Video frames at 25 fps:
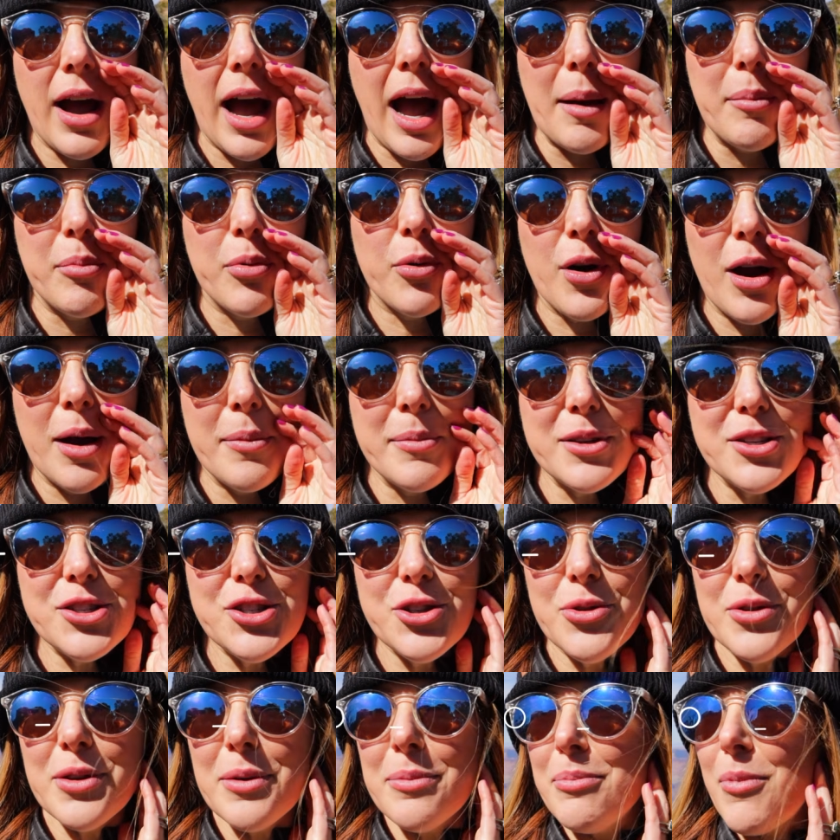I promise
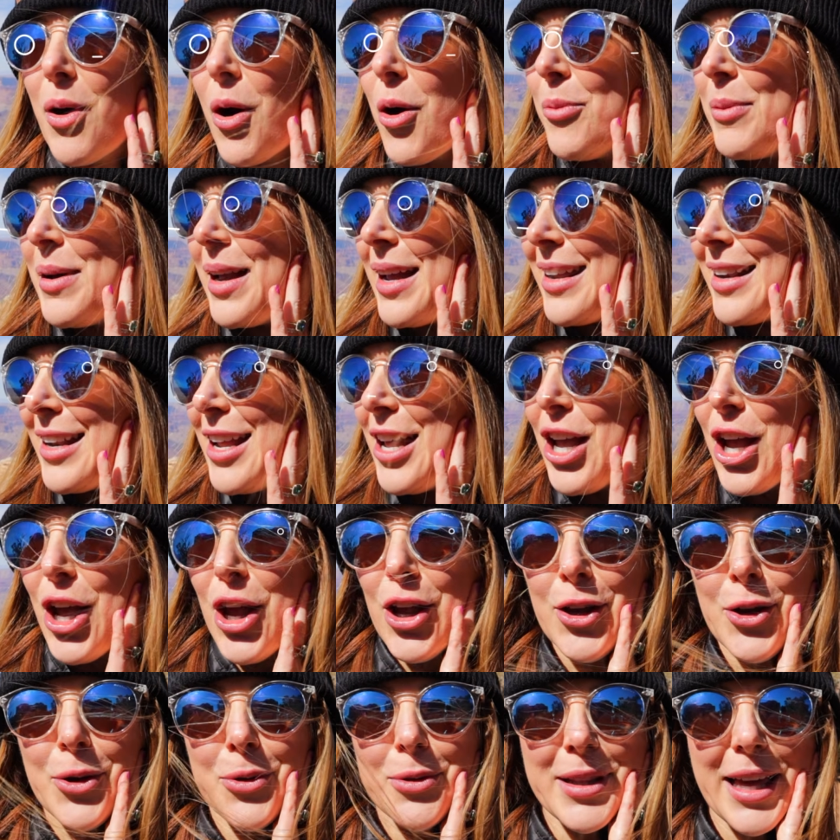you, the moment
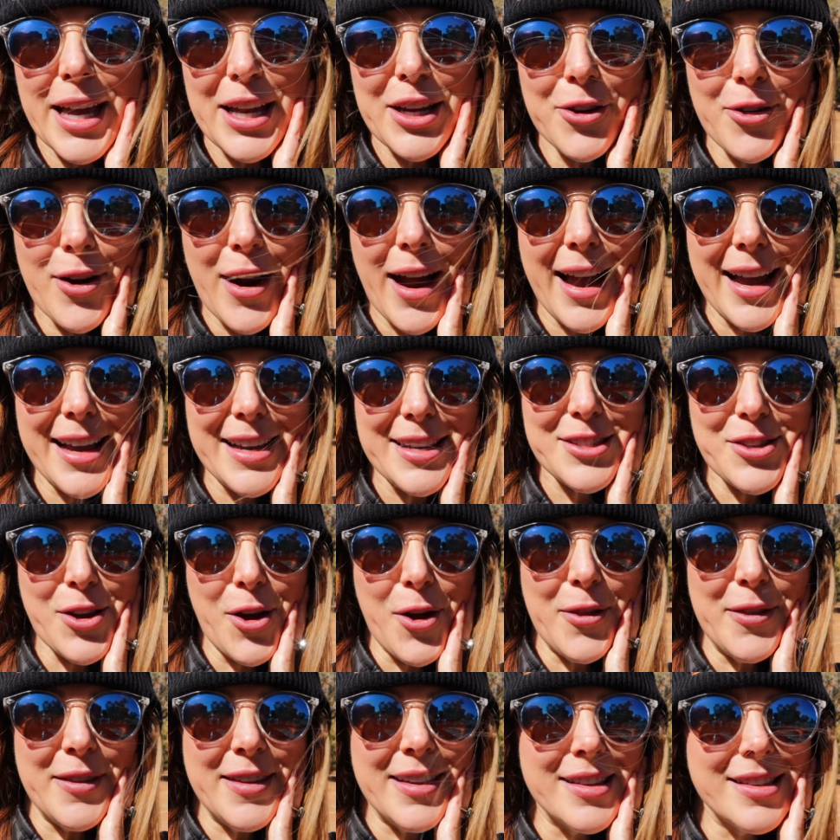you lay your eyes
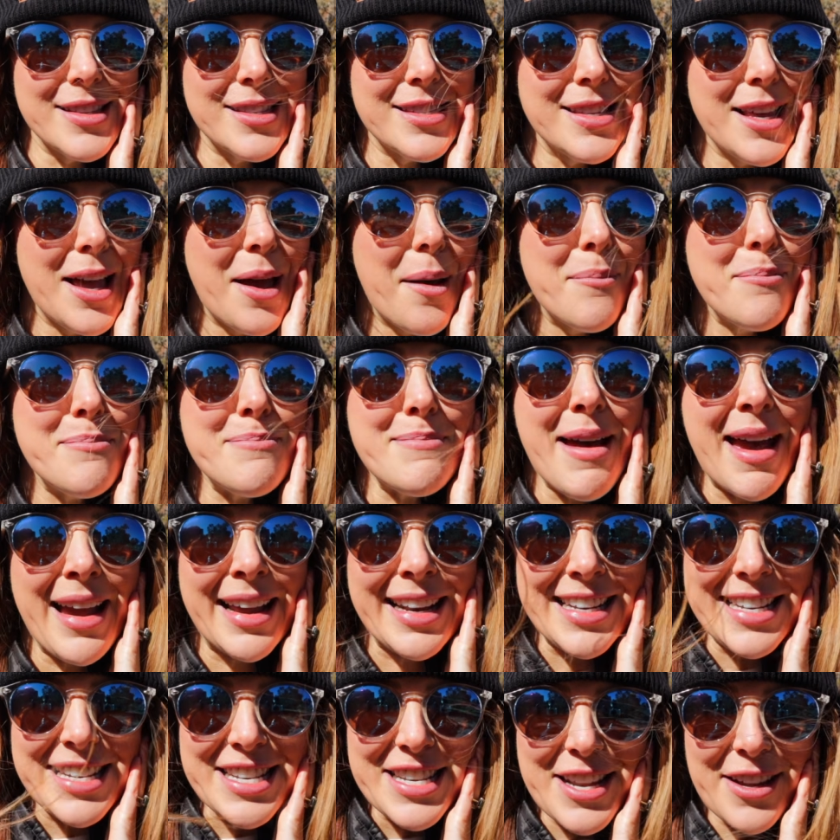on this
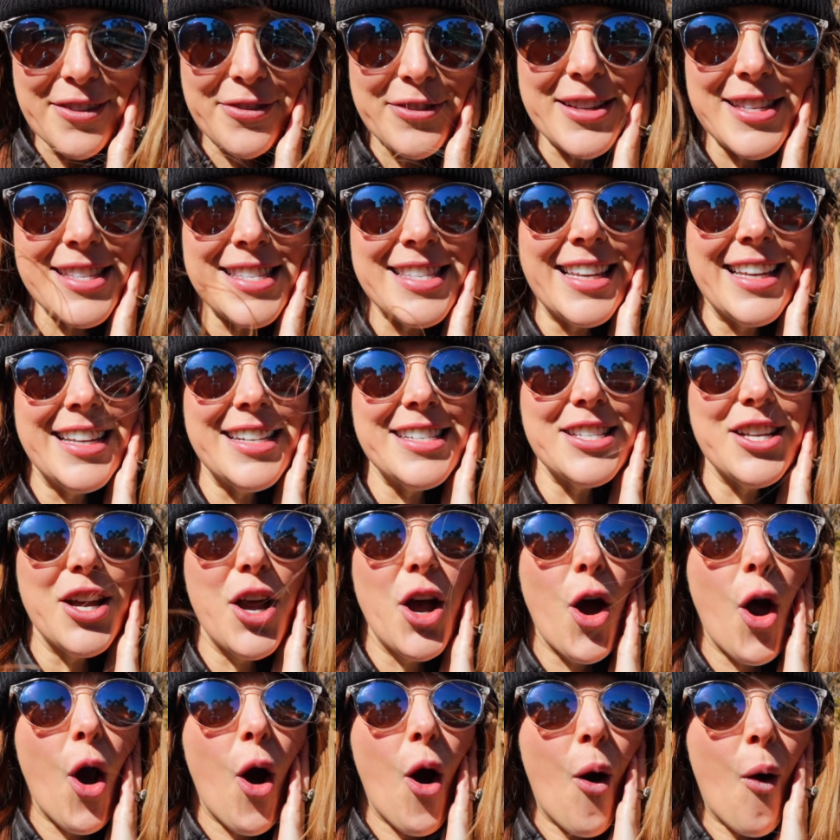magnificent
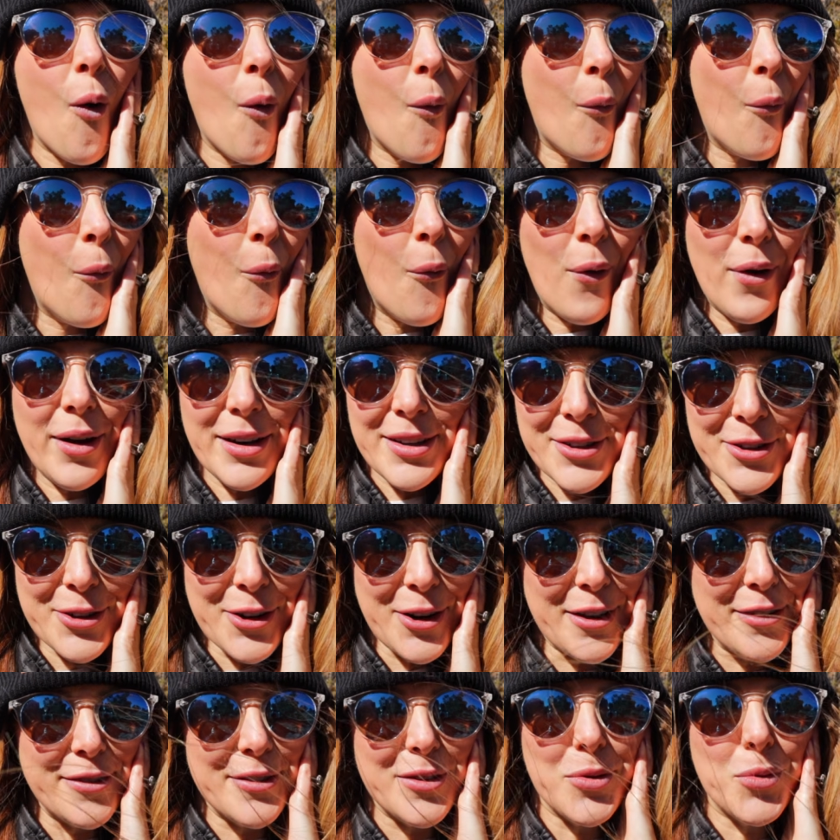wonder
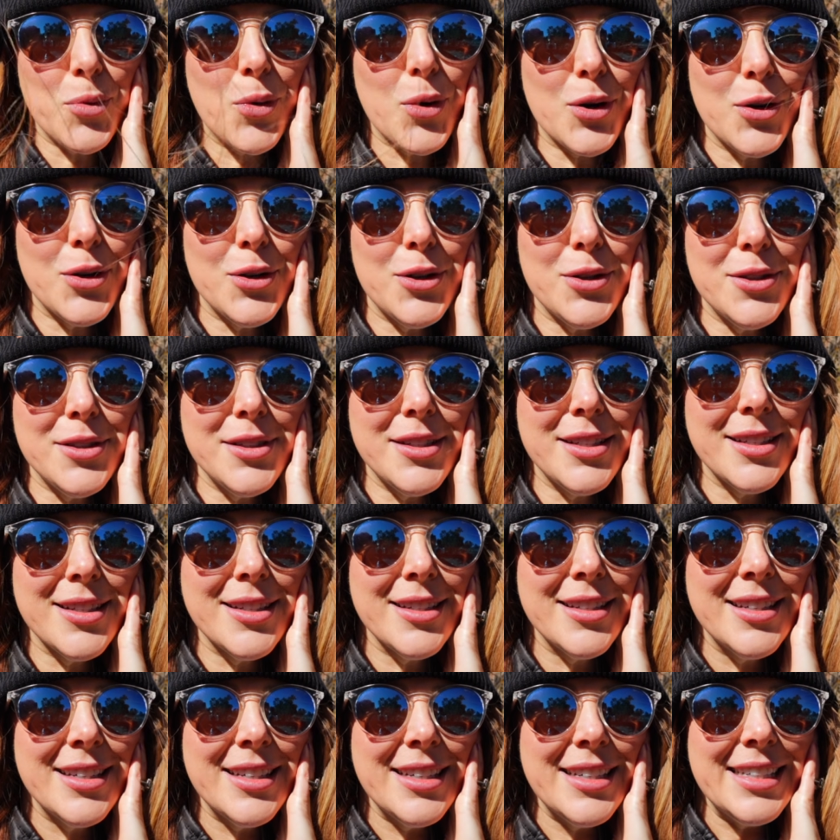of the world,
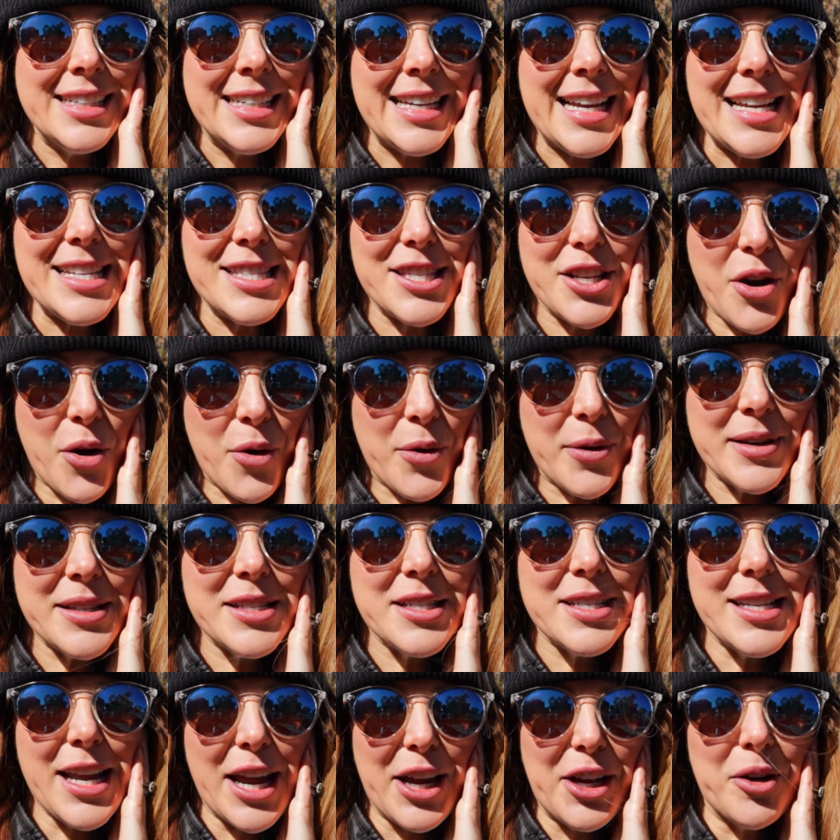it's going
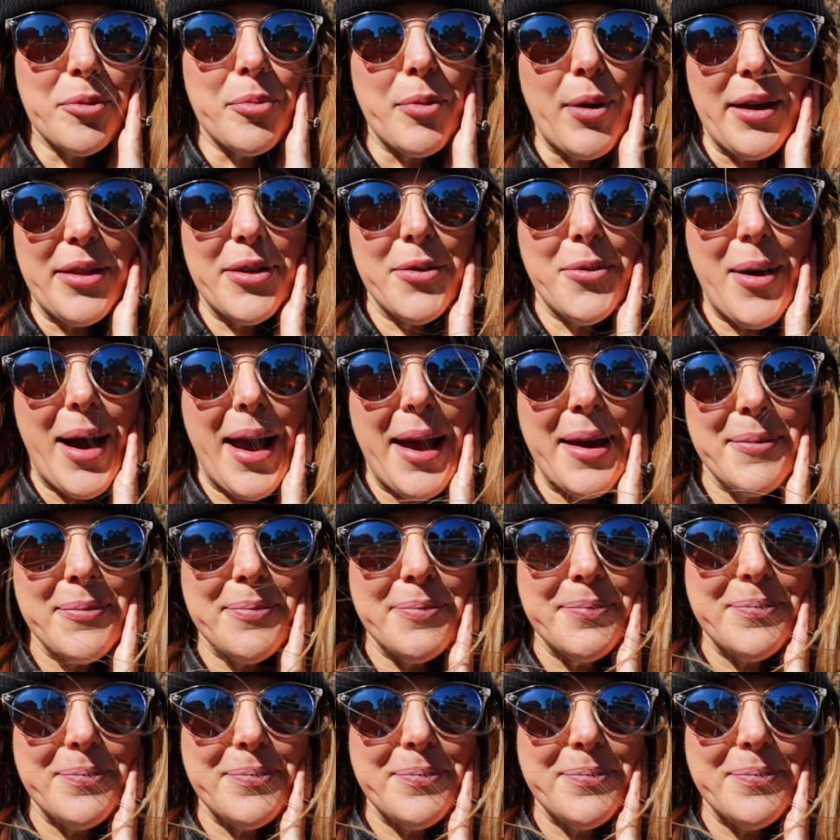to take your breath away.